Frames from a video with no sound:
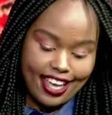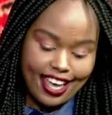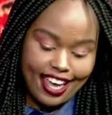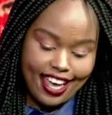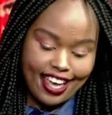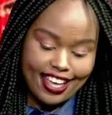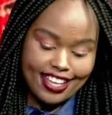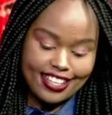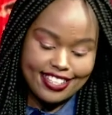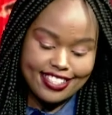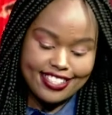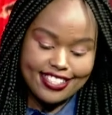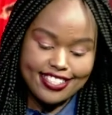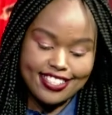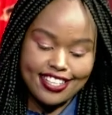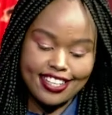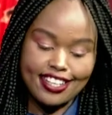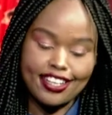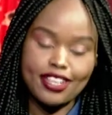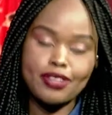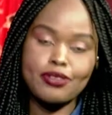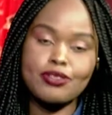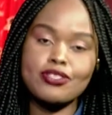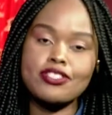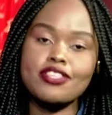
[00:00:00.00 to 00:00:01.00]
and
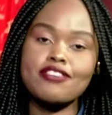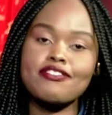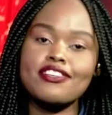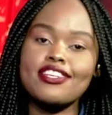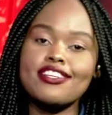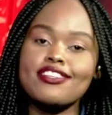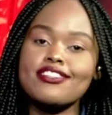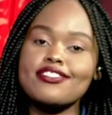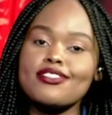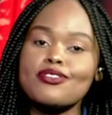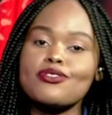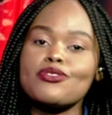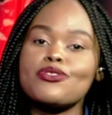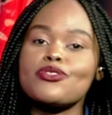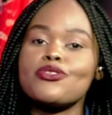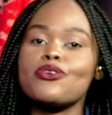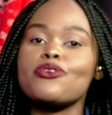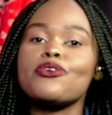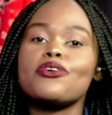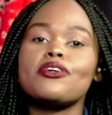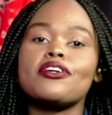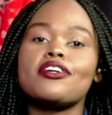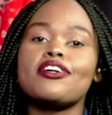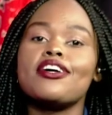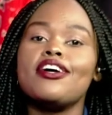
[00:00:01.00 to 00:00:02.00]
uh, he was giving us a
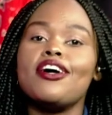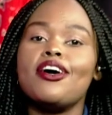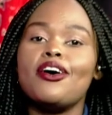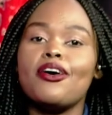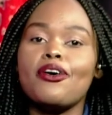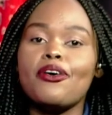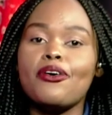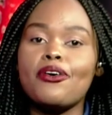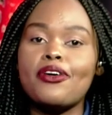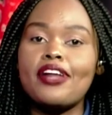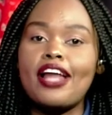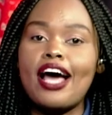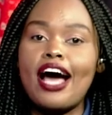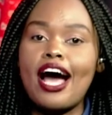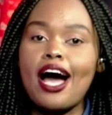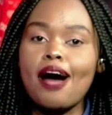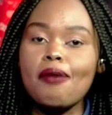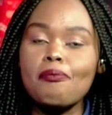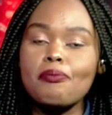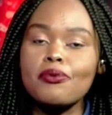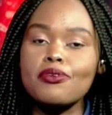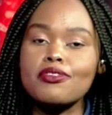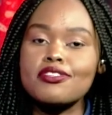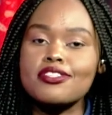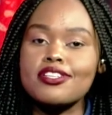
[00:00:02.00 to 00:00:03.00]
story on
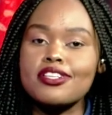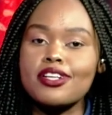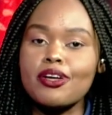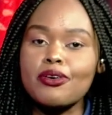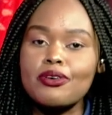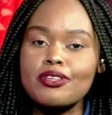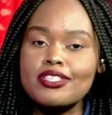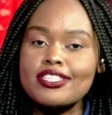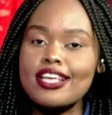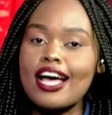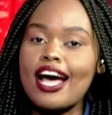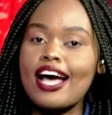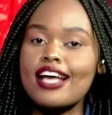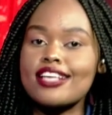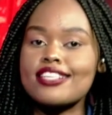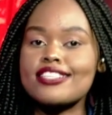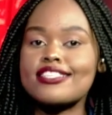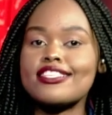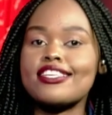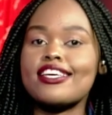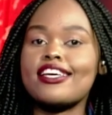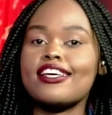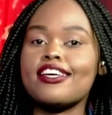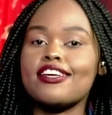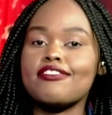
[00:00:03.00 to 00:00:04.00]
apples and I was
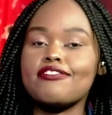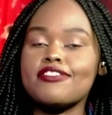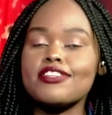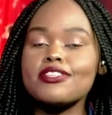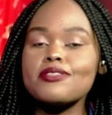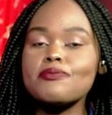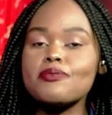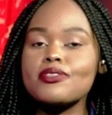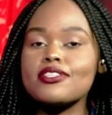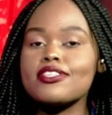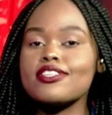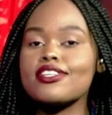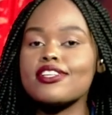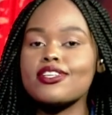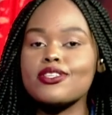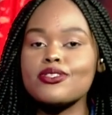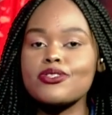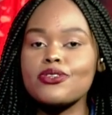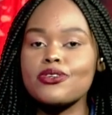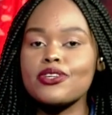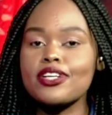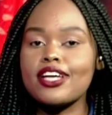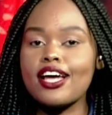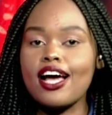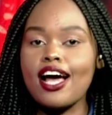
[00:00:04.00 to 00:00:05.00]
asking if this particular
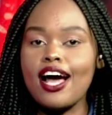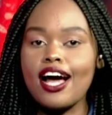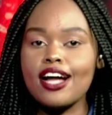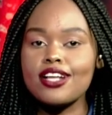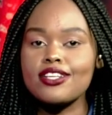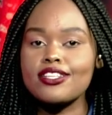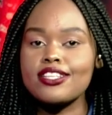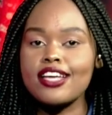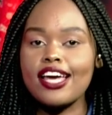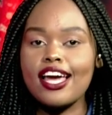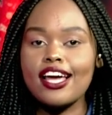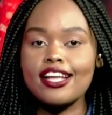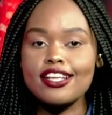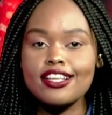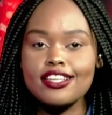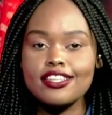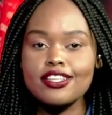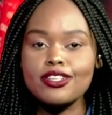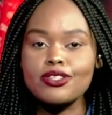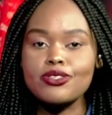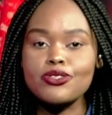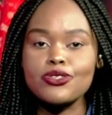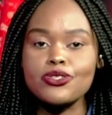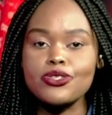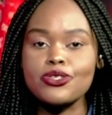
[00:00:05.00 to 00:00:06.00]
story had
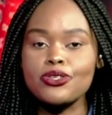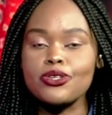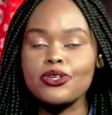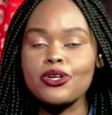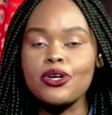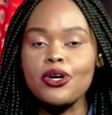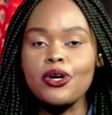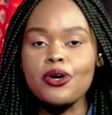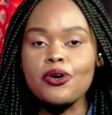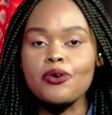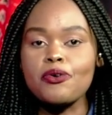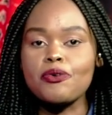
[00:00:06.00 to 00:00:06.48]
anything to do